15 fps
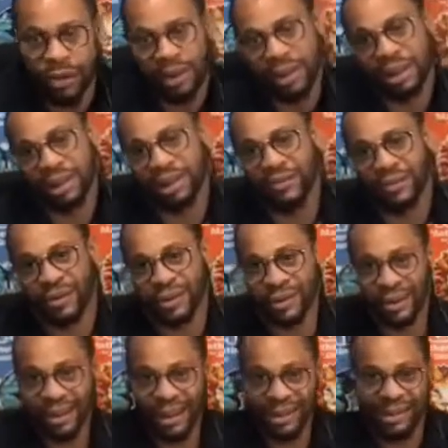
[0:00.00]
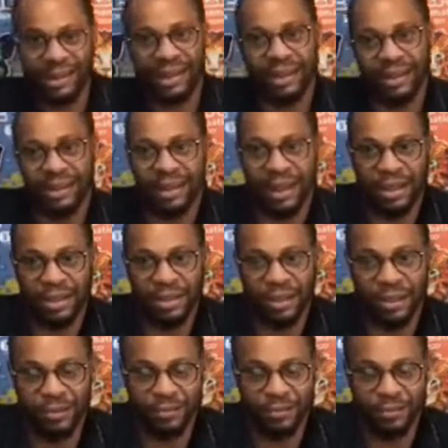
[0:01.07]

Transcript: agents for Scholastic International.